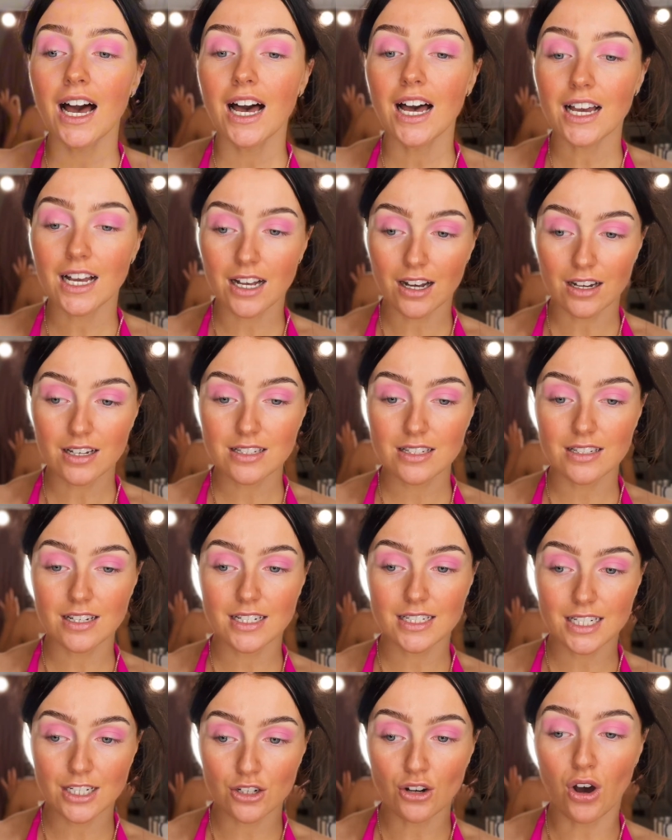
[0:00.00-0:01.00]
Augusta
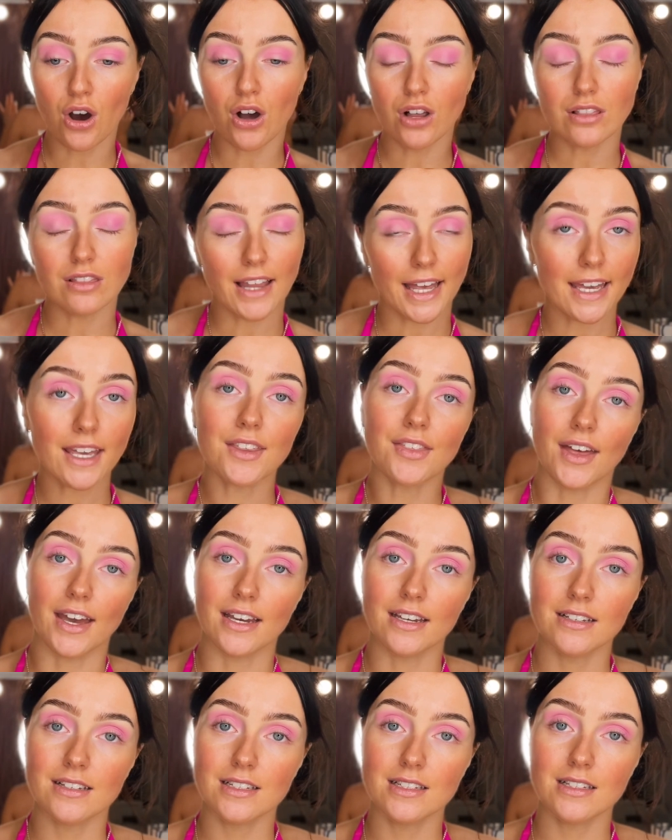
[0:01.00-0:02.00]
did not like
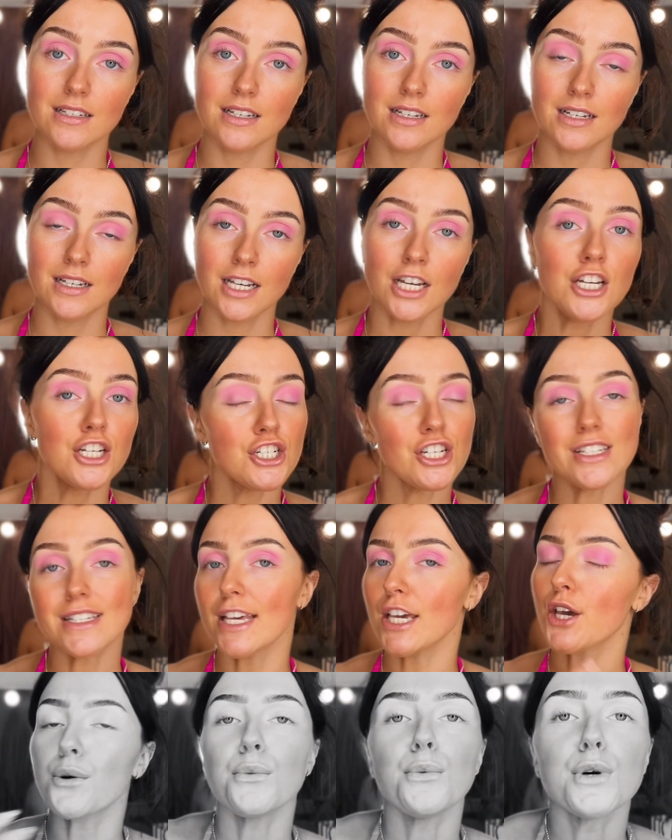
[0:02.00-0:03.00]
this. She's
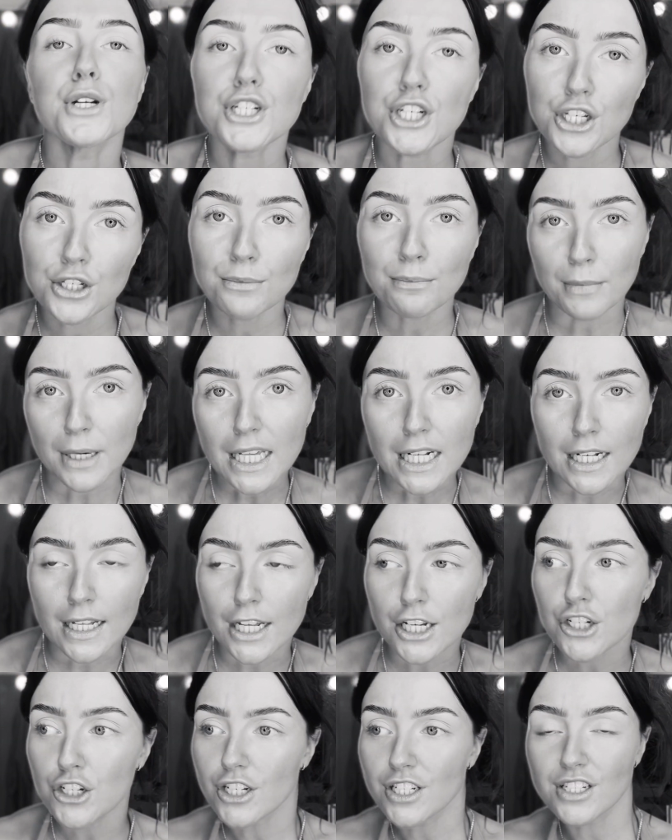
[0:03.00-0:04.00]
like, What do you mean
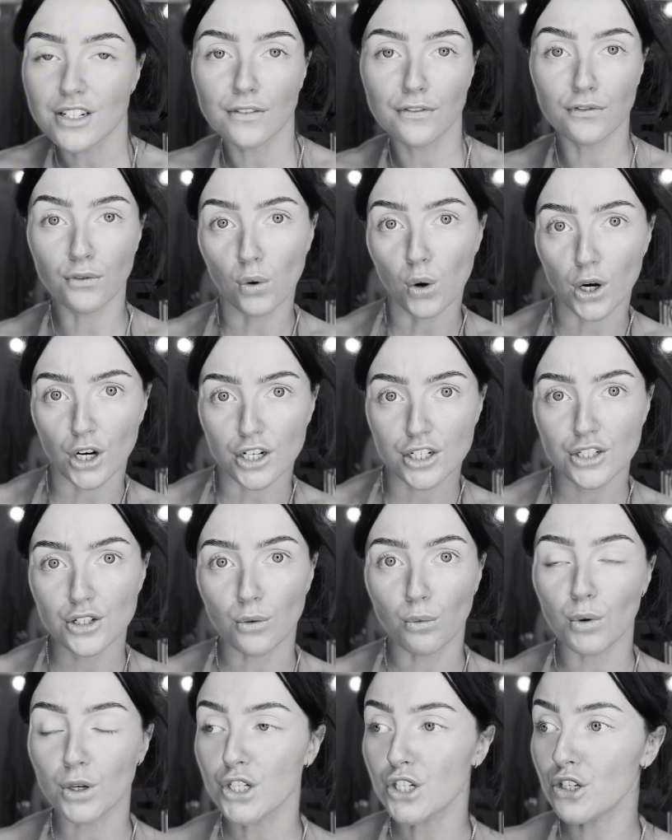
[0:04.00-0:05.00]
that she's divorced?
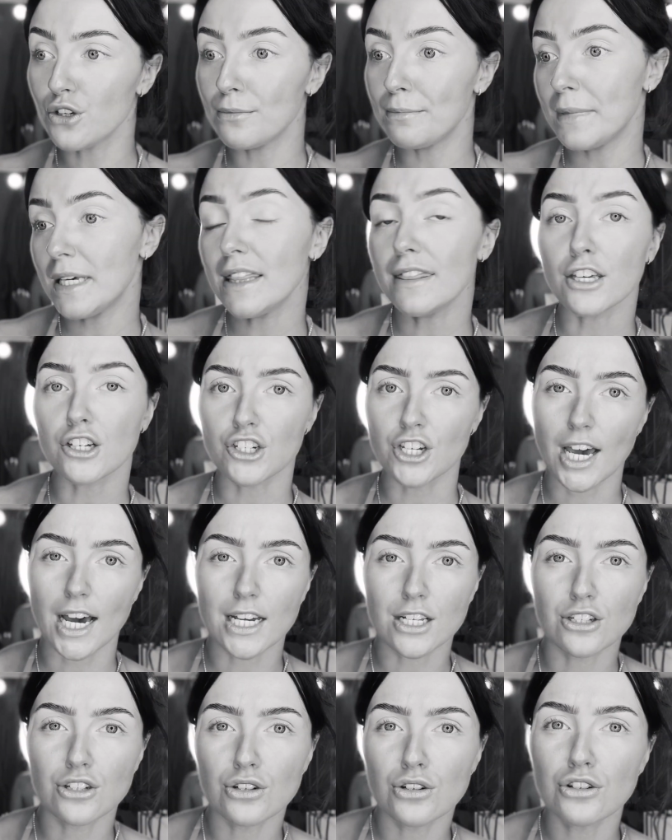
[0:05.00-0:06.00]
What do you mean that she
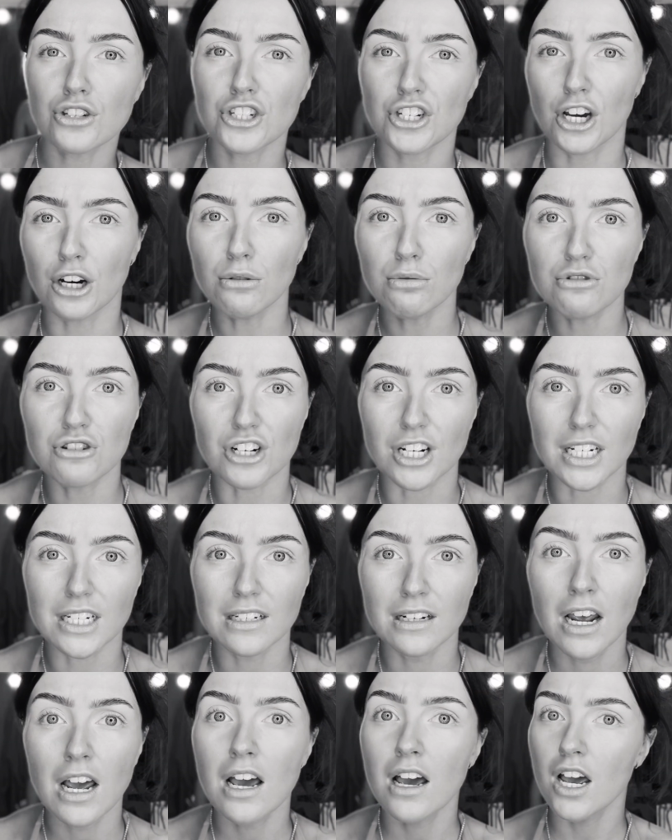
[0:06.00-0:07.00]
has two
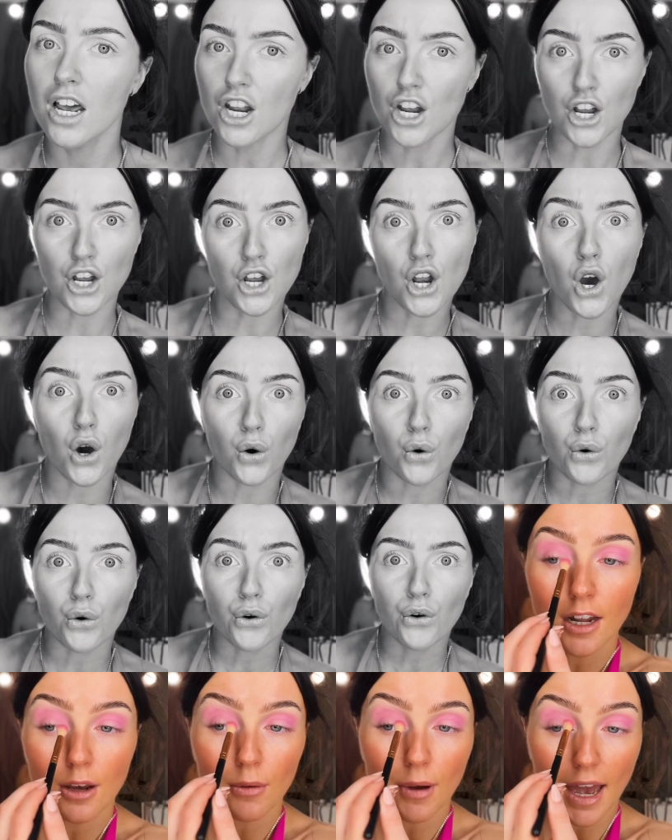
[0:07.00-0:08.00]
children? No.
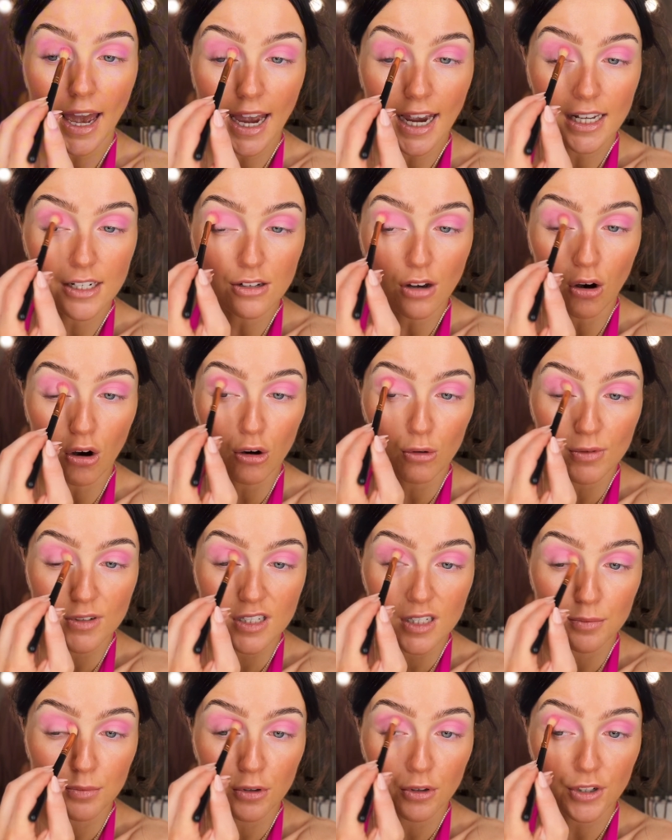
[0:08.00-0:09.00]
Now, Ed always
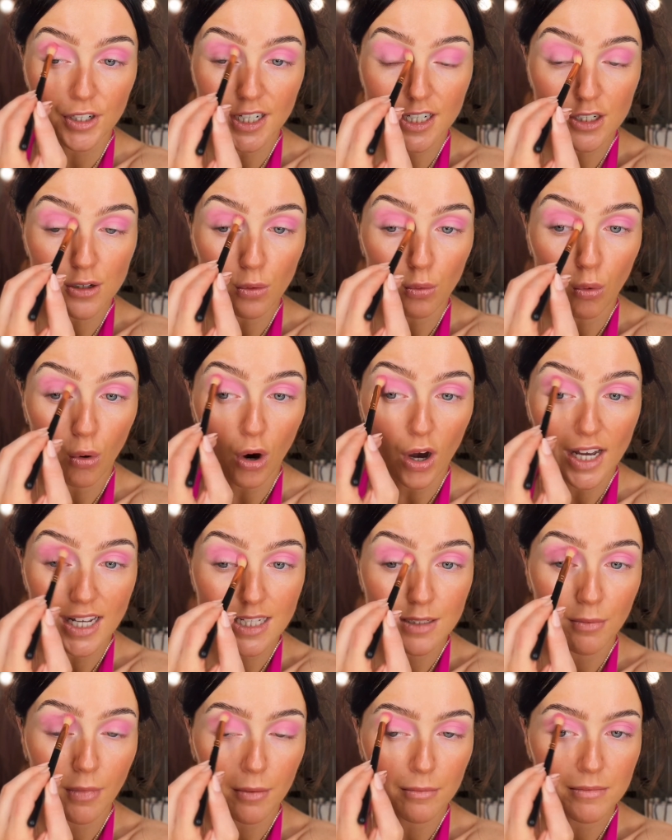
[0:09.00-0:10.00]
supported what
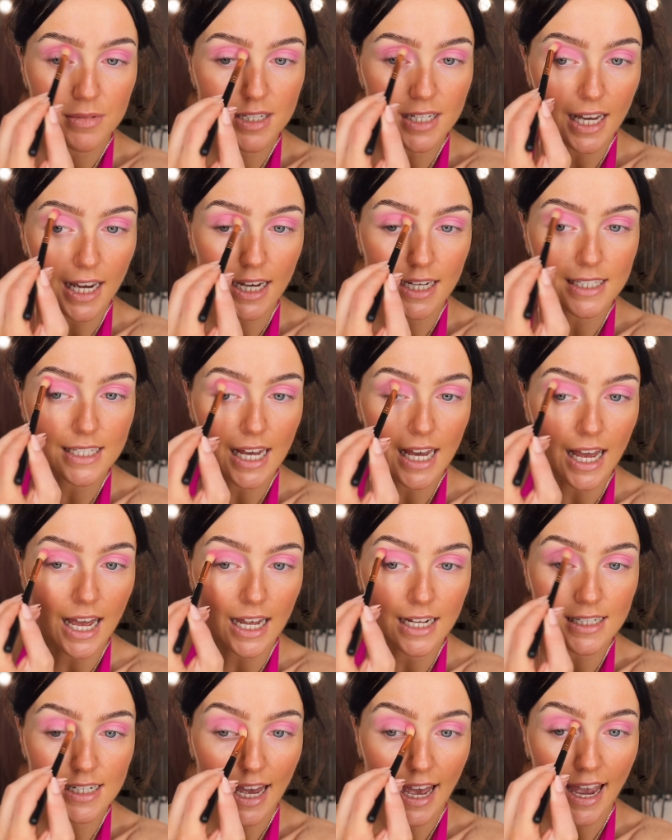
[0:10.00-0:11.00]
his mum said,
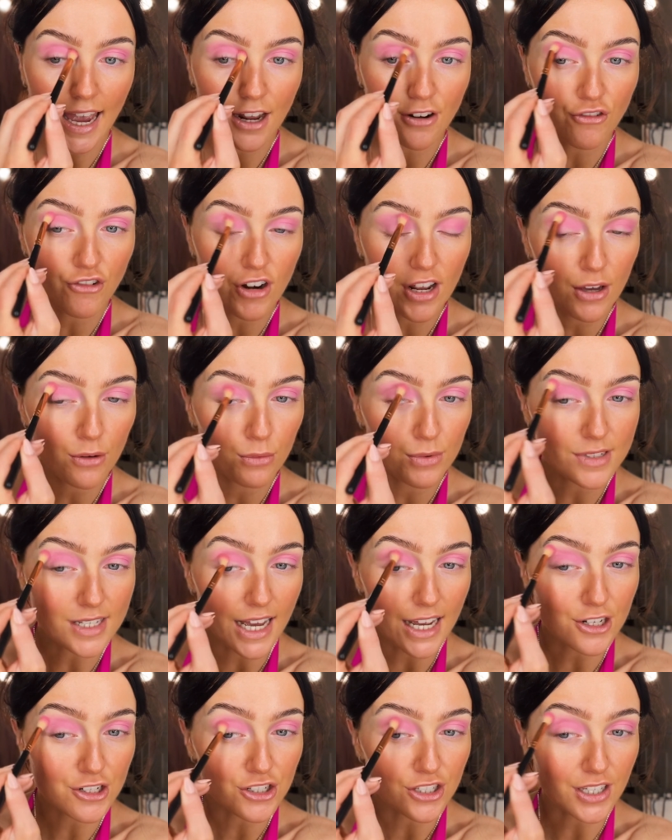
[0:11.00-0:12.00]
and Henry was
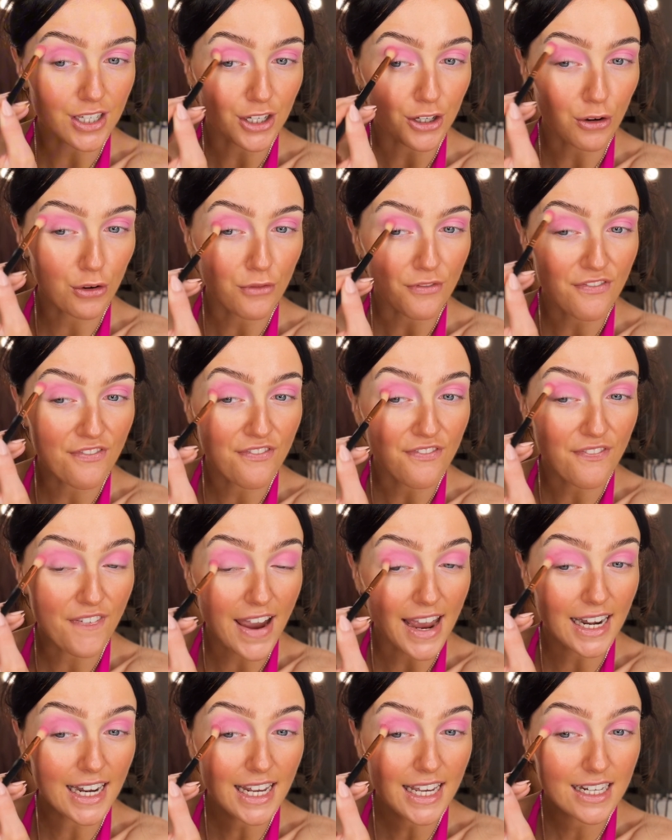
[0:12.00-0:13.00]
actually
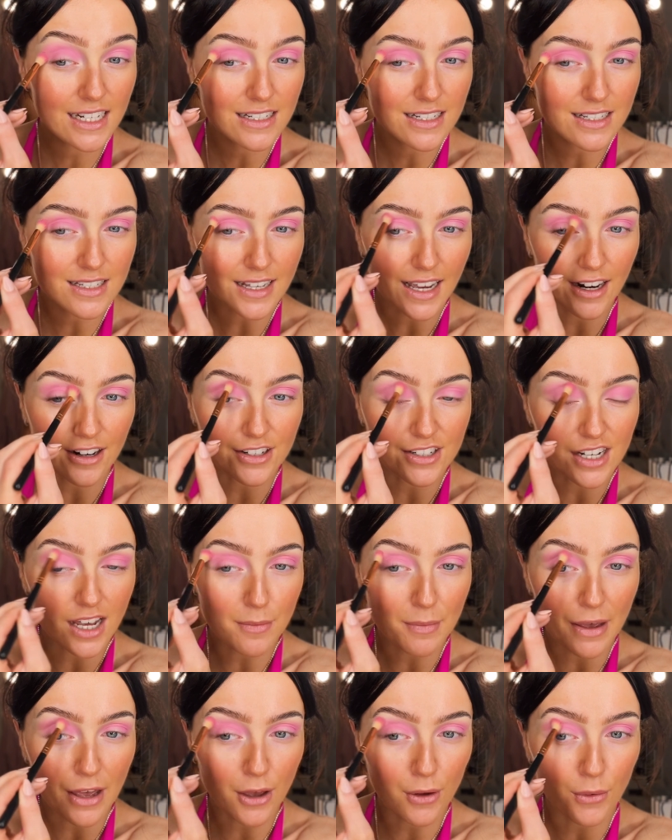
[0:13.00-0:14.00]
very concerned
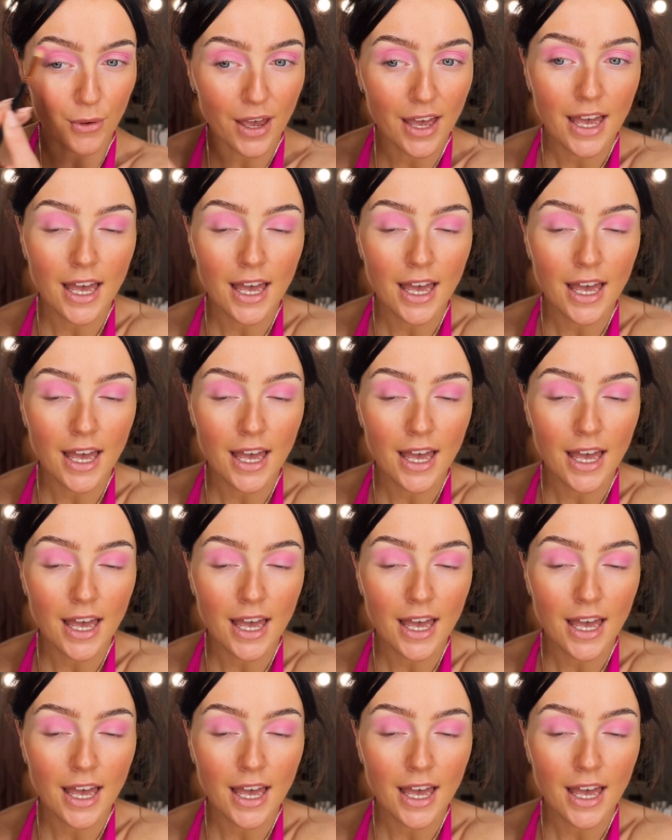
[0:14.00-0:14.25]
about